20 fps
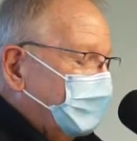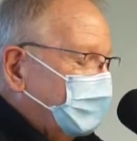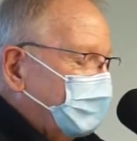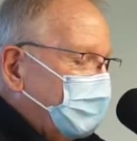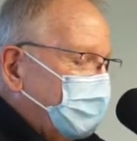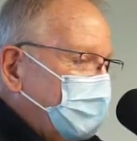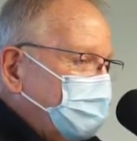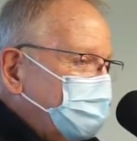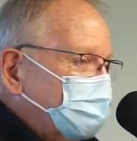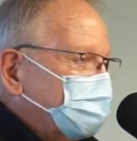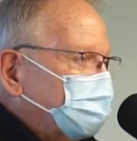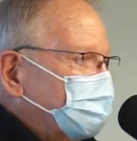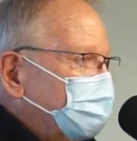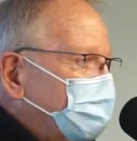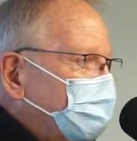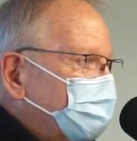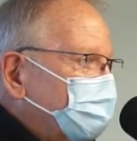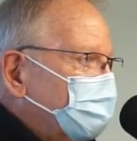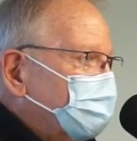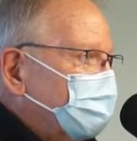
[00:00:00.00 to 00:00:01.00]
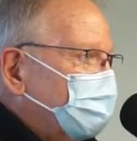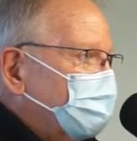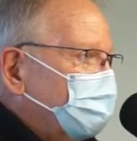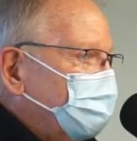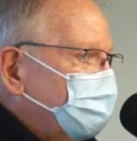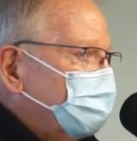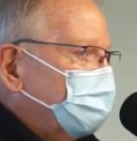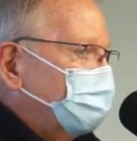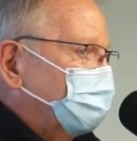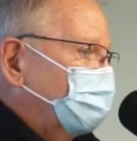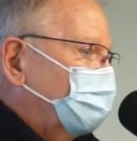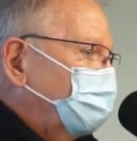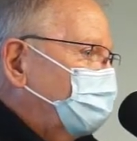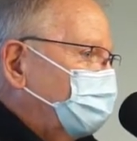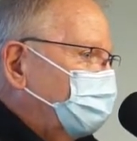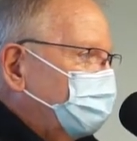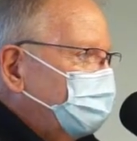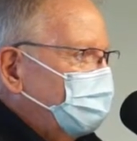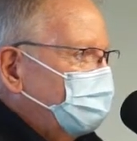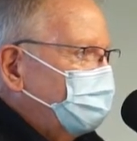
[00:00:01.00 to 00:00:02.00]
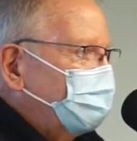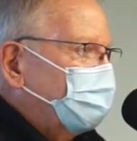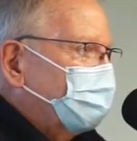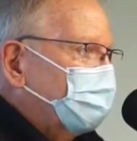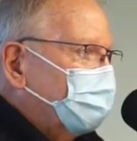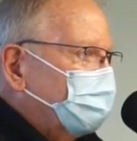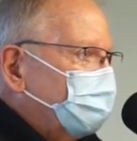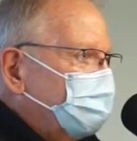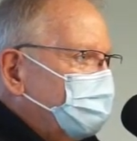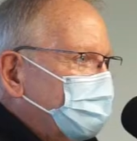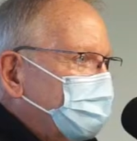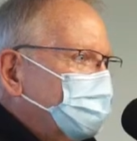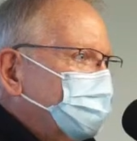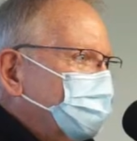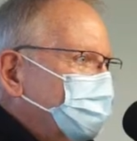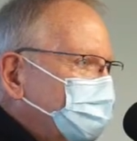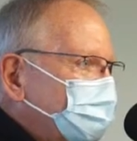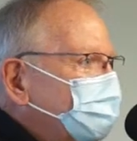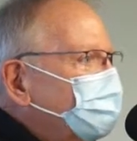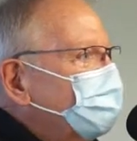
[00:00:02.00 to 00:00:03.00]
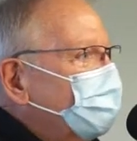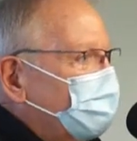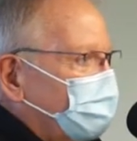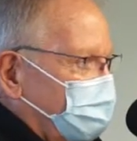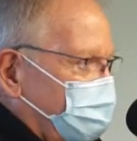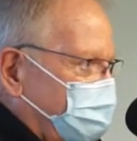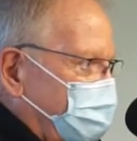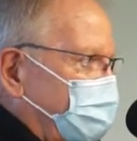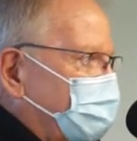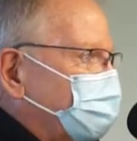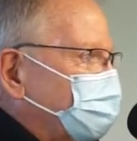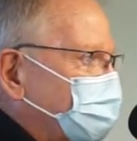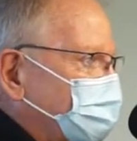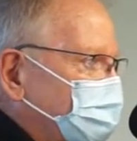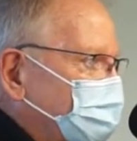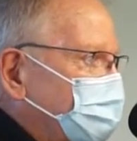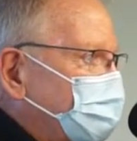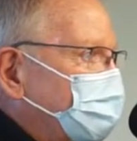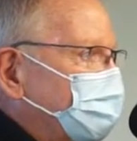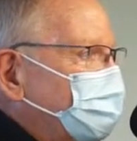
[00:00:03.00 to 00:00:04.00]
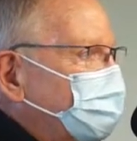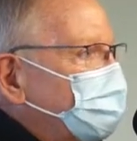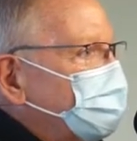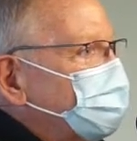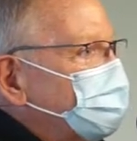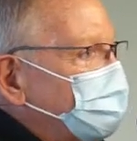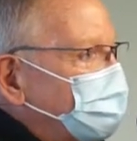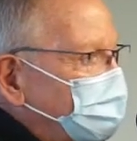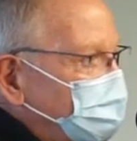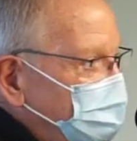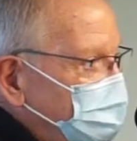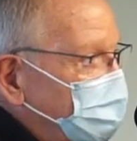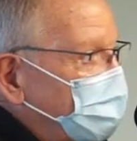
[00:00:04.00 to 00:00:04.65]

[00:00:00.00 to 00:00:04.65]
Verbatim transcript: You hate to say it, but maybe yeah, maybe for a couple months we do wear the mask again just to